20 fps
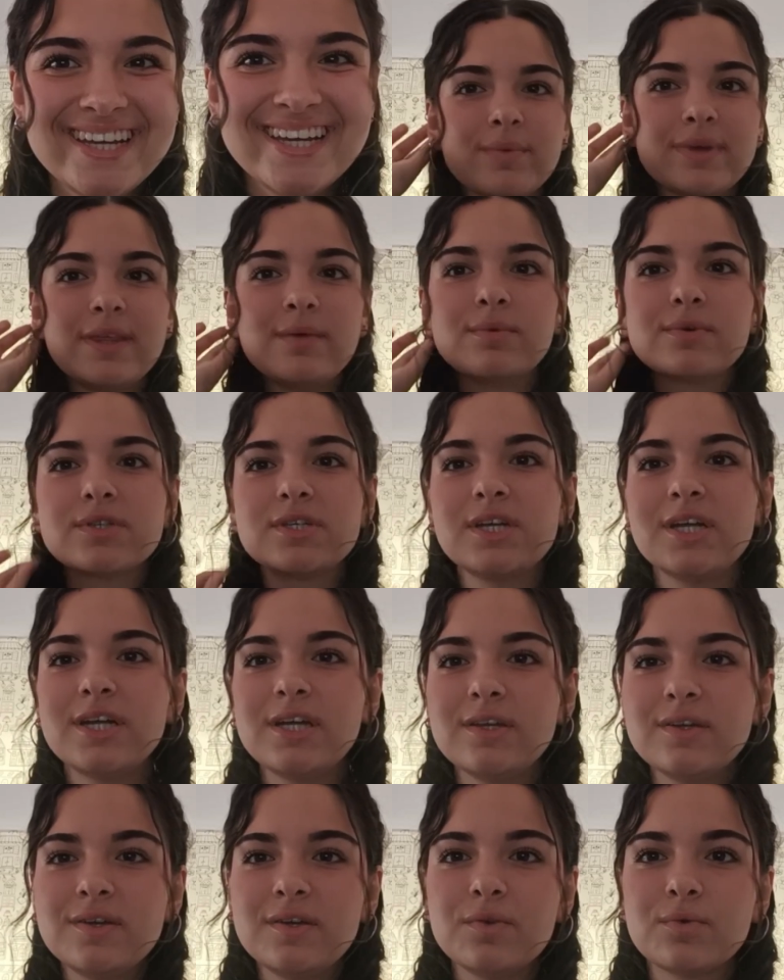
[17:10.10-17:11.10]
For me, the most
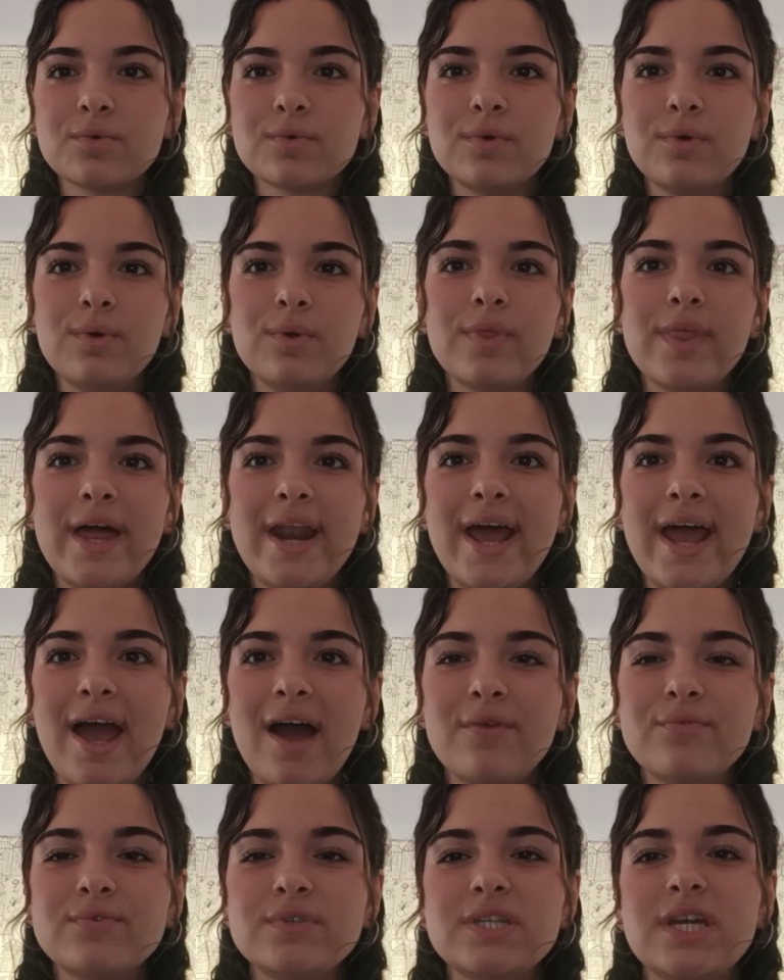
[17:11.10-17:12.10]
challenging role that I
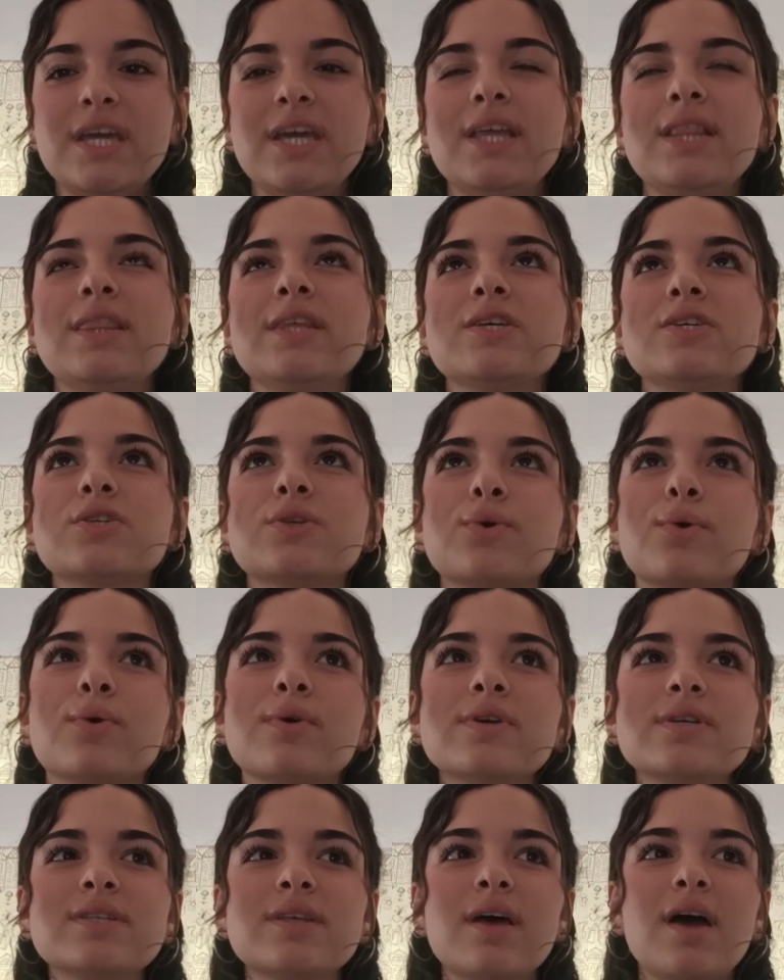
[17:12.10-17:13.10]
have taken this
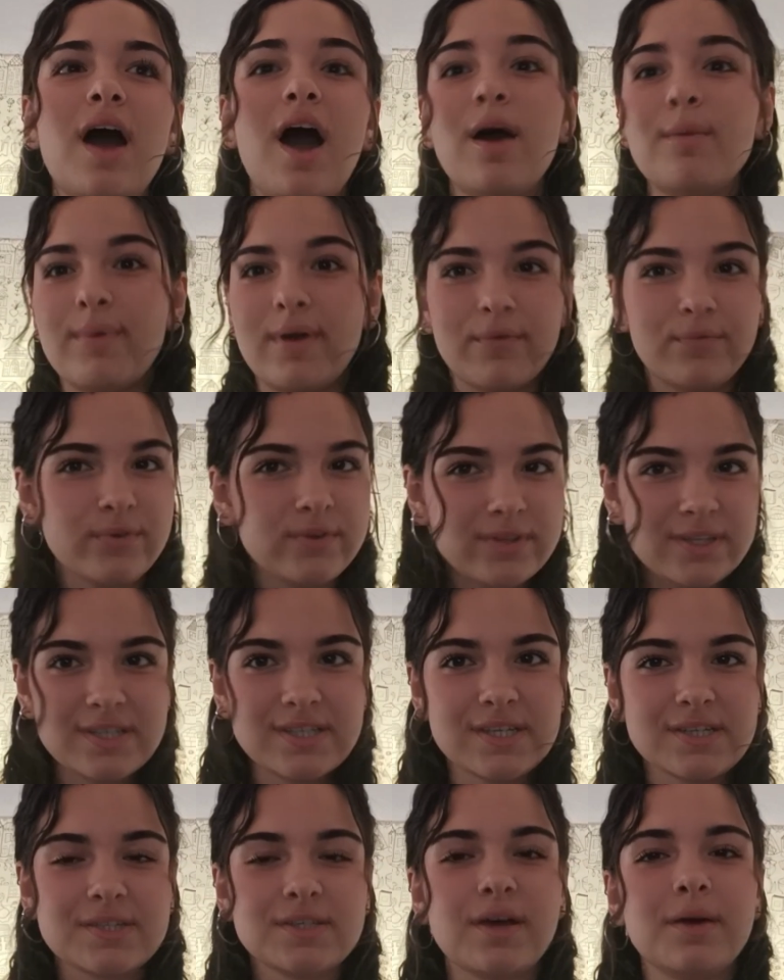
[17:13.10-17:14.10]
course, apart from
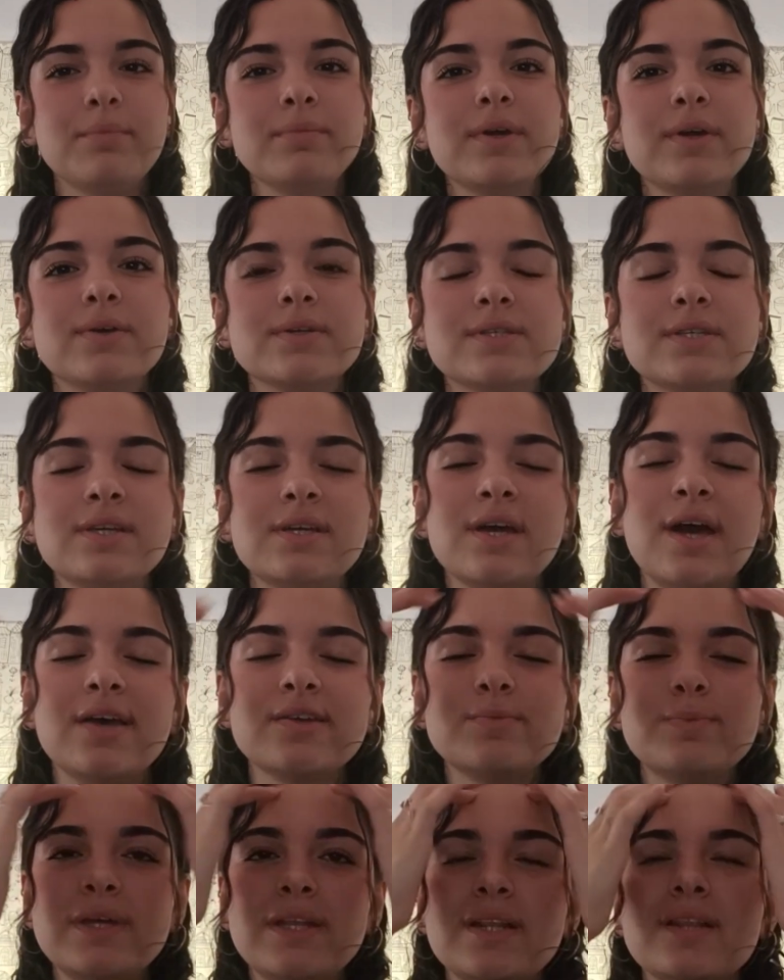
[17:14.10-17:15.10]
this exam, because it
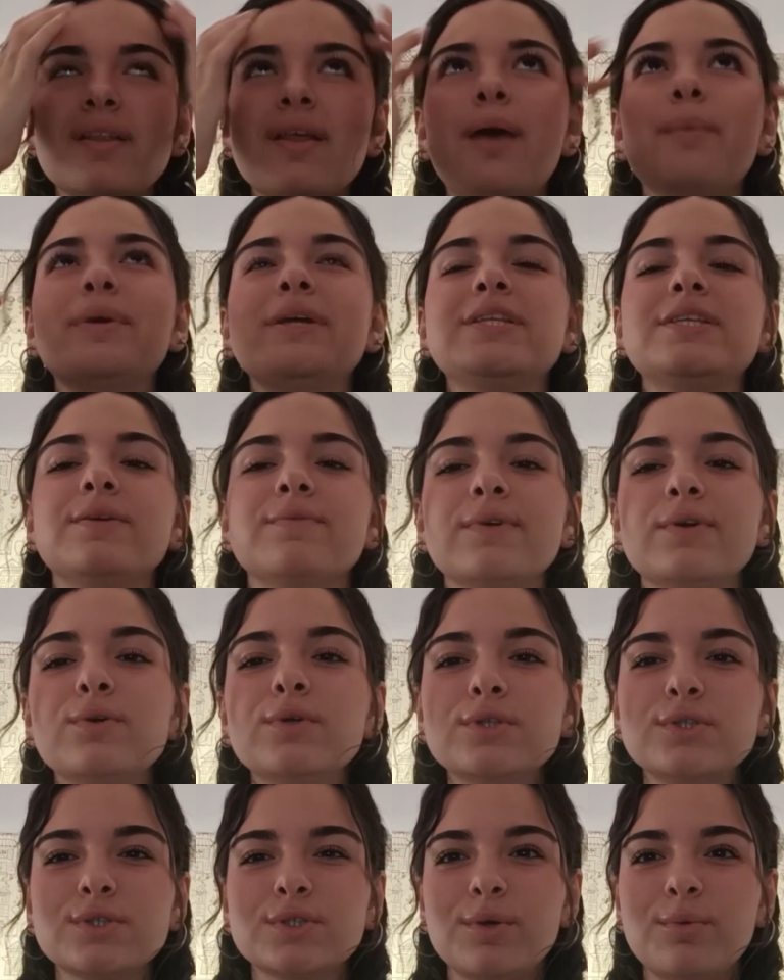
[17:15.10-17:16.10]
has been a bit
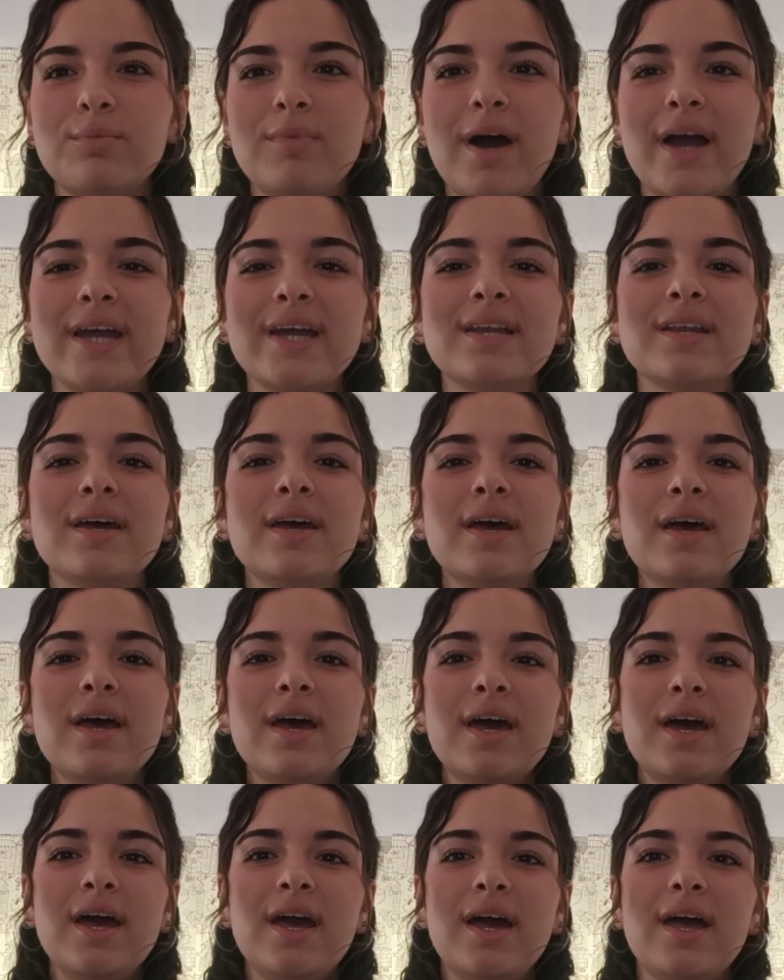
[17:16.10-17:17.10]
difficult to combine
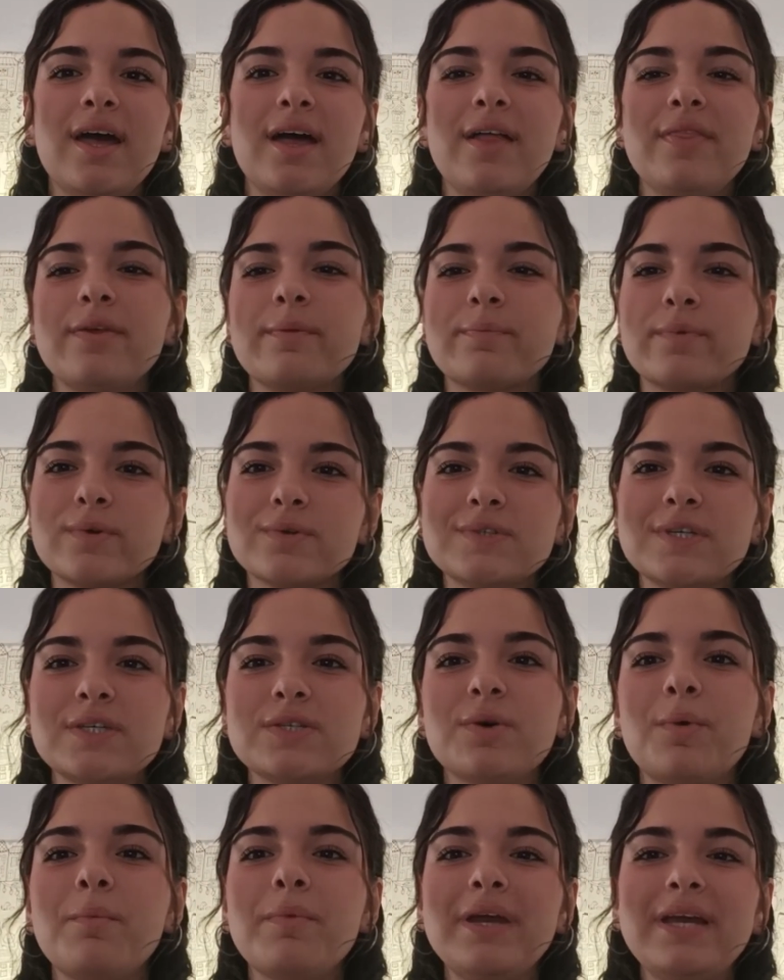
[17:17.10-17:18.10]
the
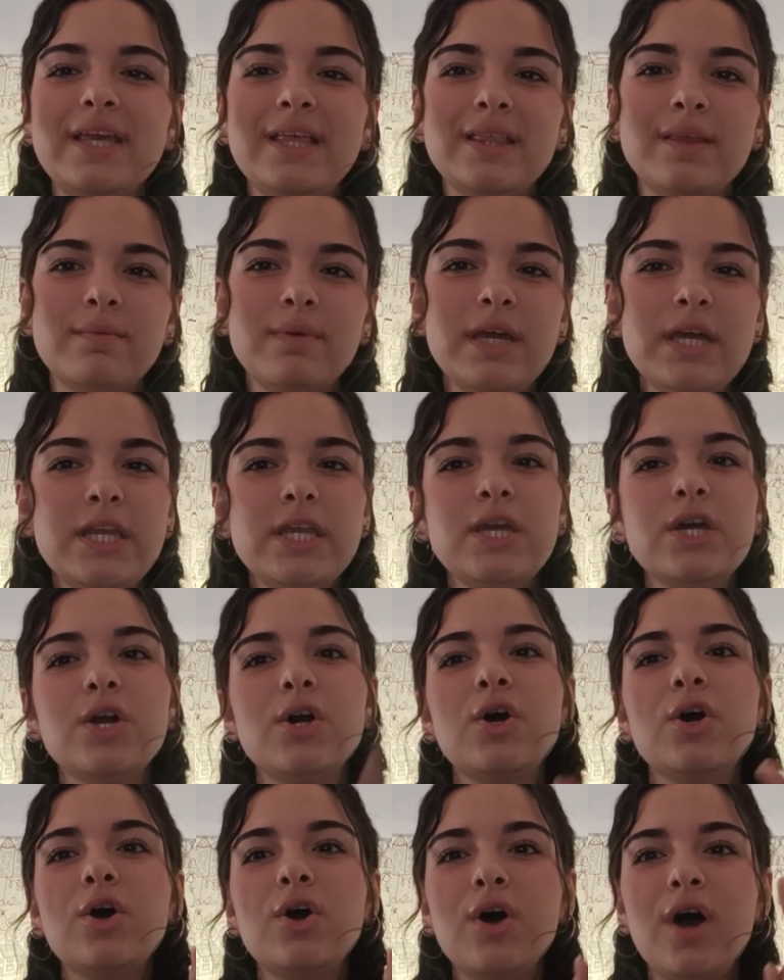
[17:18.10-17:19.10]
process of making the
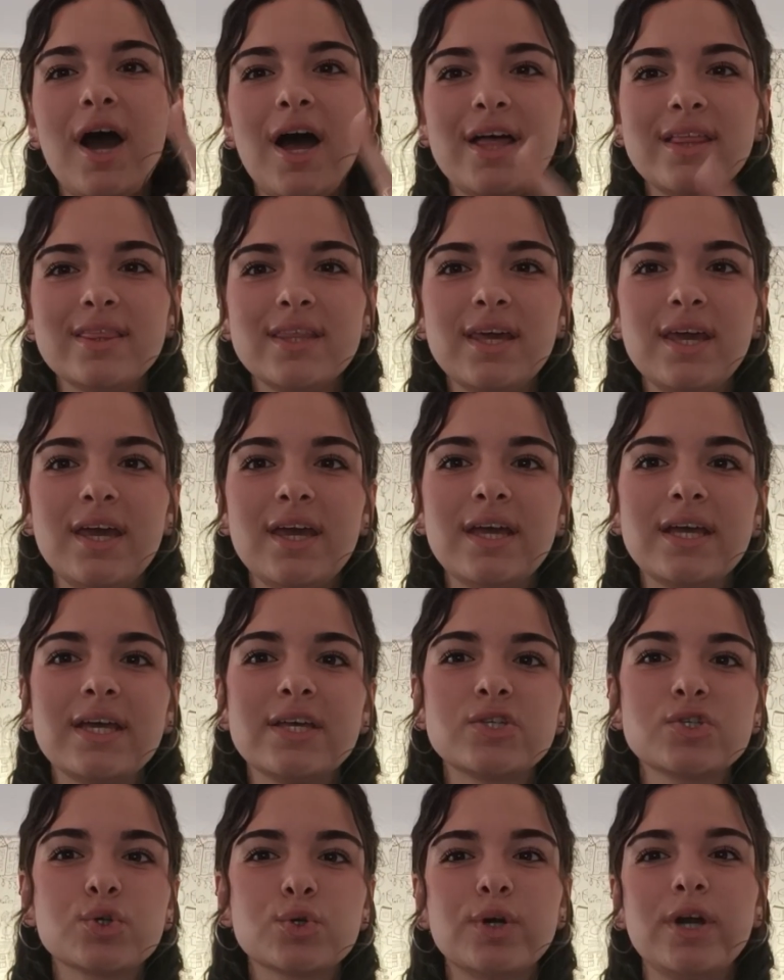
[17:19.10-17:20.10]
video and
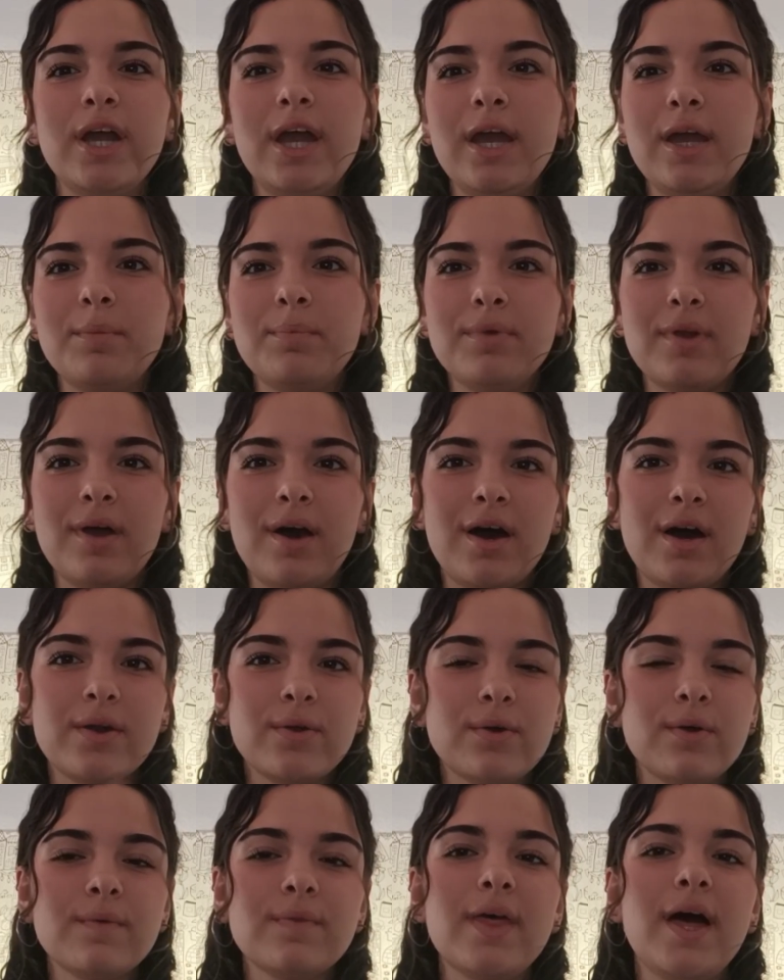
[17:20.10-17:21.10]
the script and
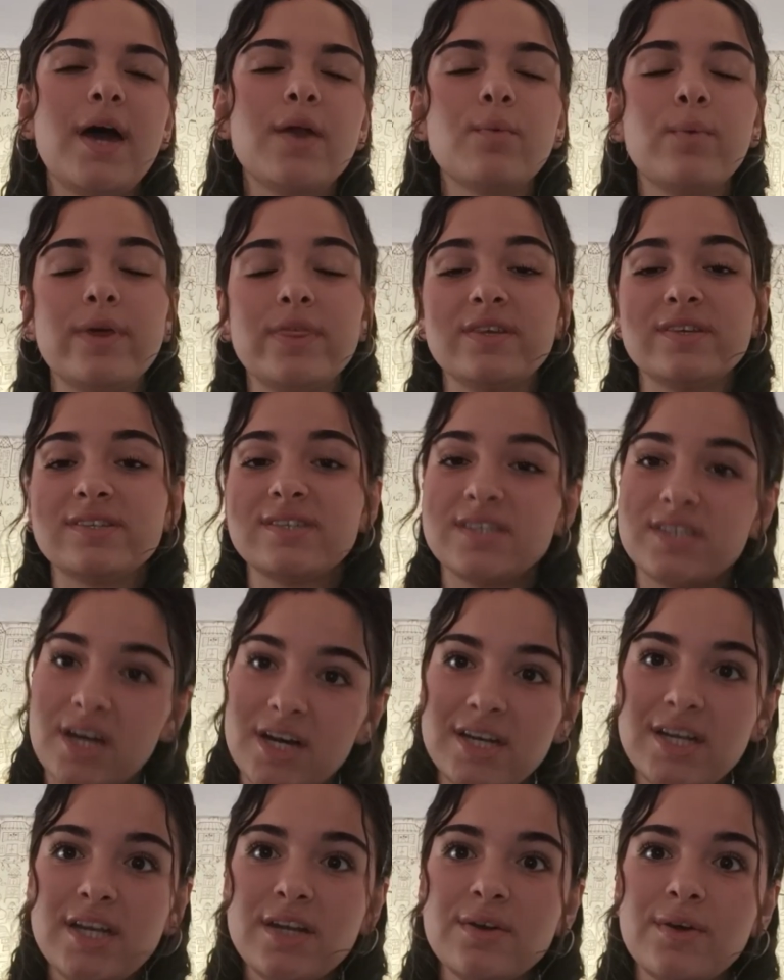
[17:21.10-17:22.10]
all of that with
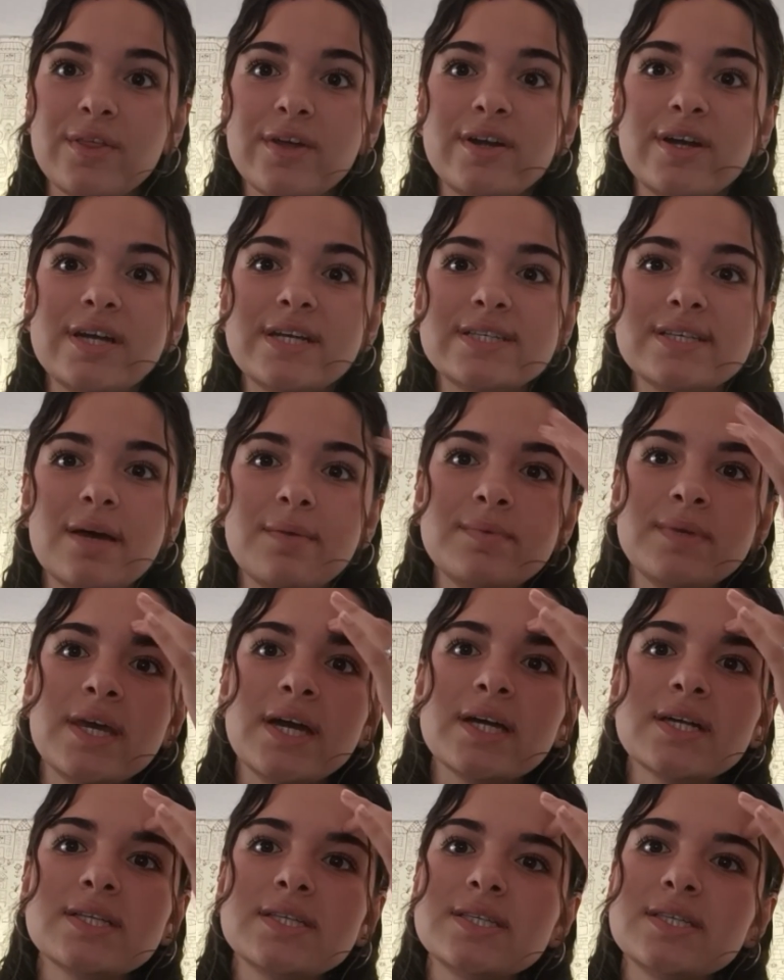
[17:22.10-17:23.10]
studying other
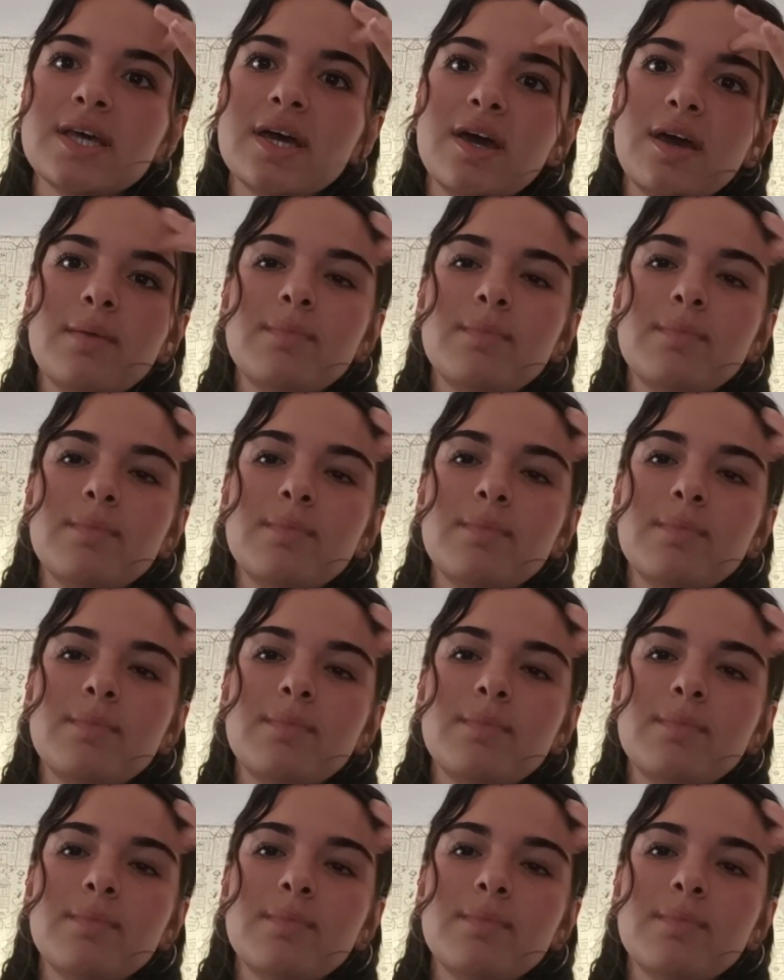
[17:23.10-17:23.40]
subjects,